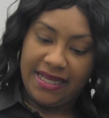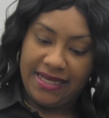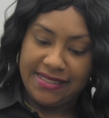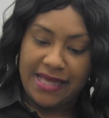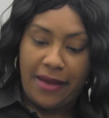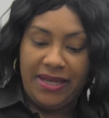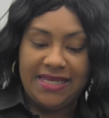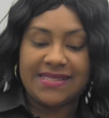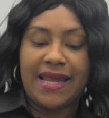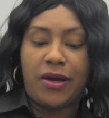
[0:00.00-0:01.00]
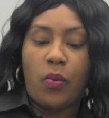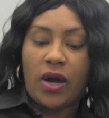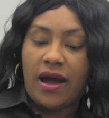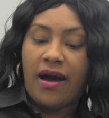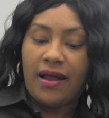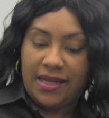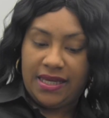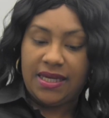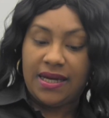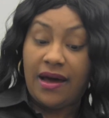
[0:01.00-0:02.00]
It's like a
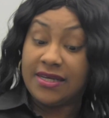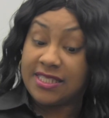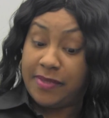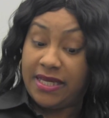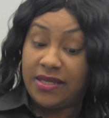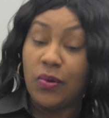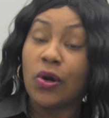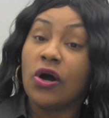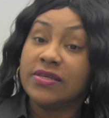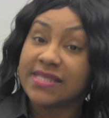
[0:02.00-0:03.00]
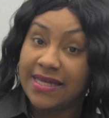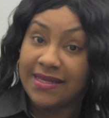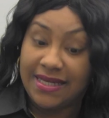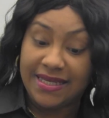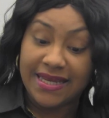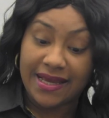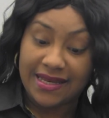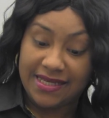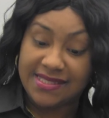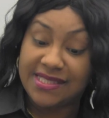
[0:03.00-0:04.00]
workaholic husband who constantly
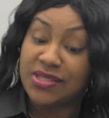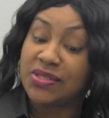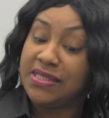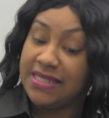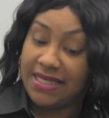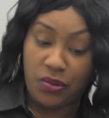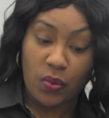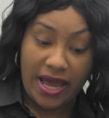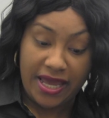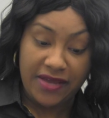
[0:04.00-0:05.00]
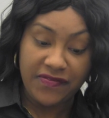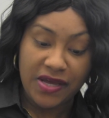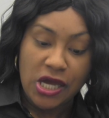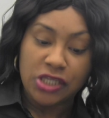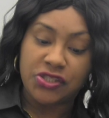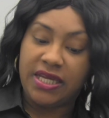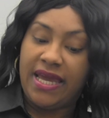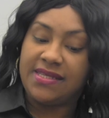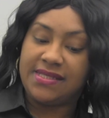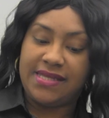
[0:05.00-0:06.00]
neglects his needy wife to
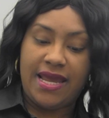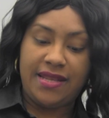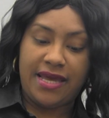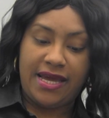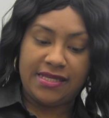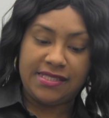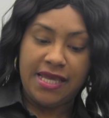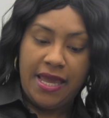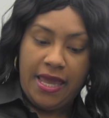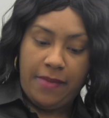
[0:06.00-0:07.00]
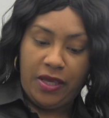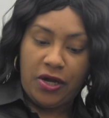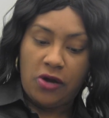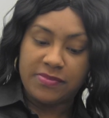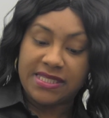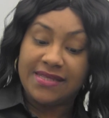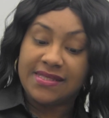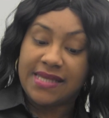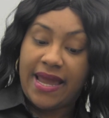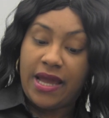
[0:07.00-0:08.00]
the extent that it becomes
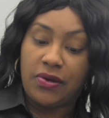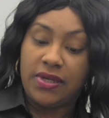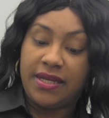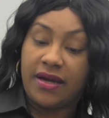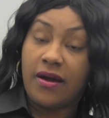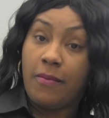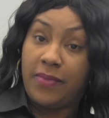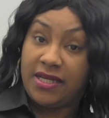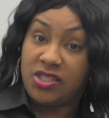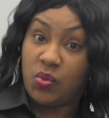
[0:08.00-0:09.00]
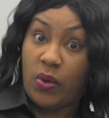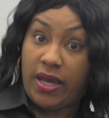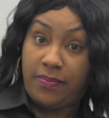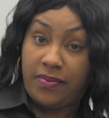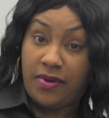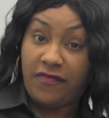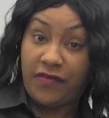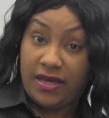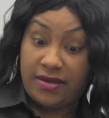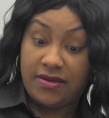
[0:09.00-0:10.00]
entangled in a complex web
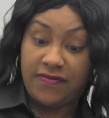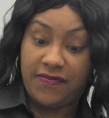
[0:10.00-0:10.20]
of love.